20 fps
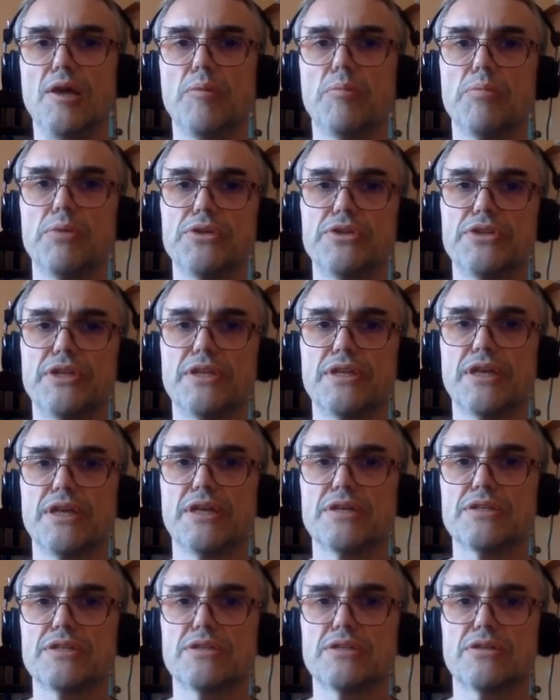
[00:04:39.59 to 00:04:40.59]
body
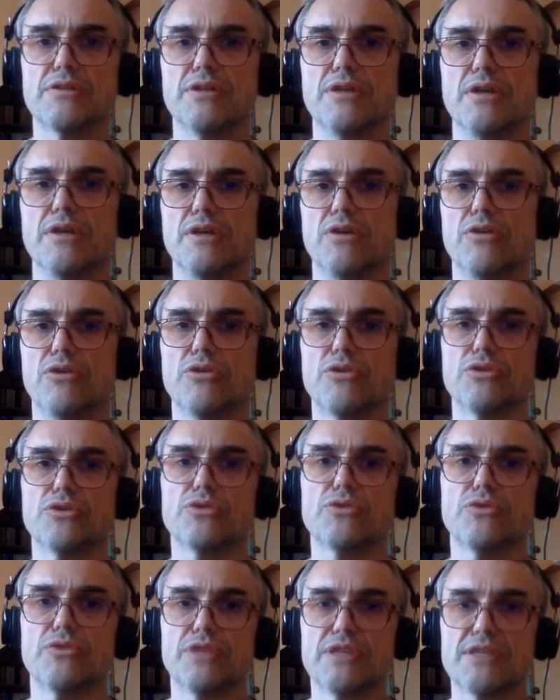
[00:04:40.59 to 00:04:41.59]
text or
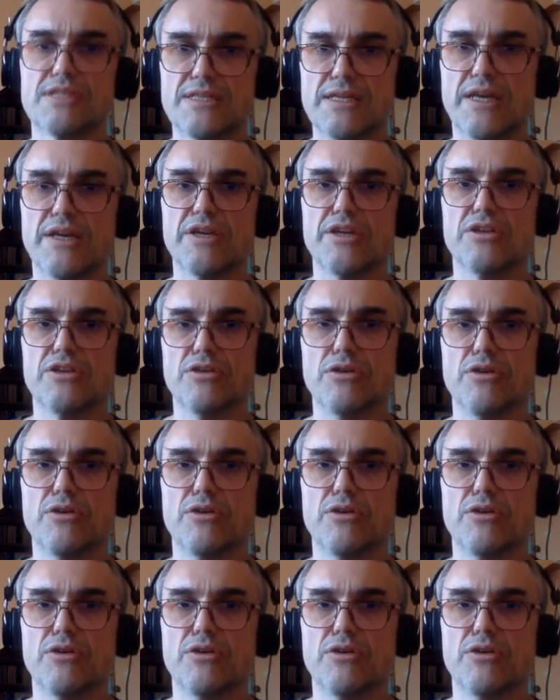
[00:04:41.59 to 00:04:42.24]
to the site